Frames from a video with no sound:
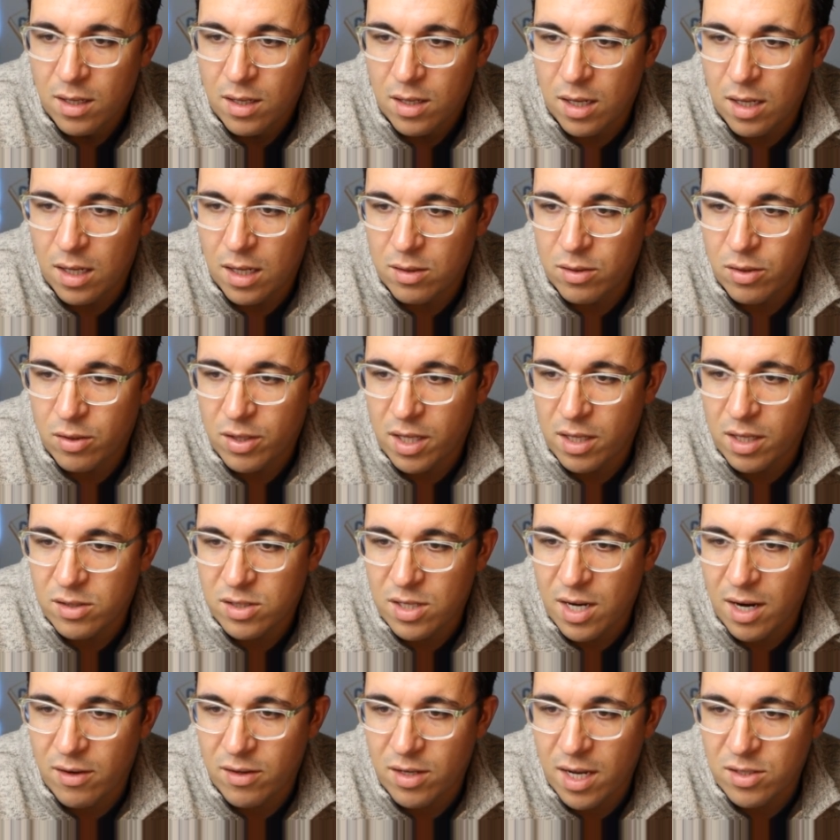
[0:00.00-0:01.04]
Uh, looking at the
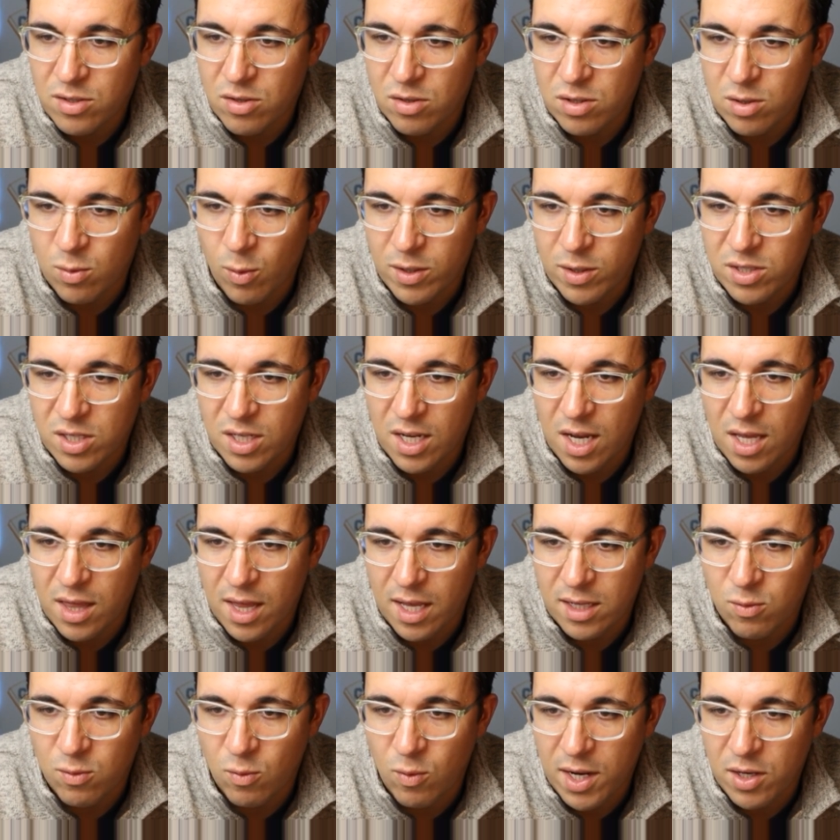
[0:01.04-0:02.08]
Sahara Desert. So once again,
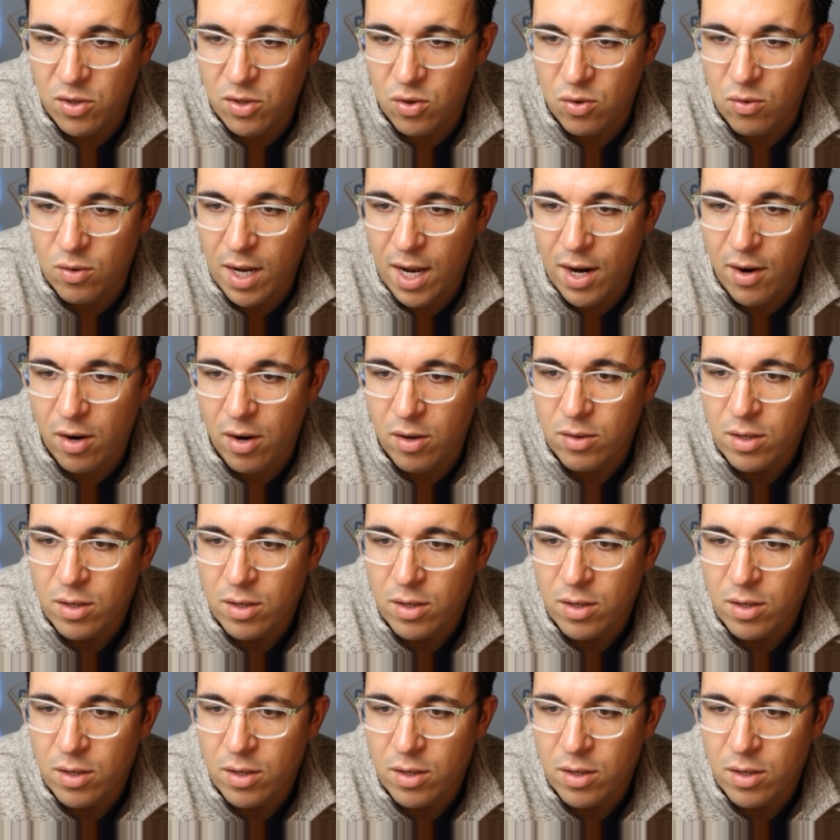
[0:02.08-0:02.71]
that's way too narrow.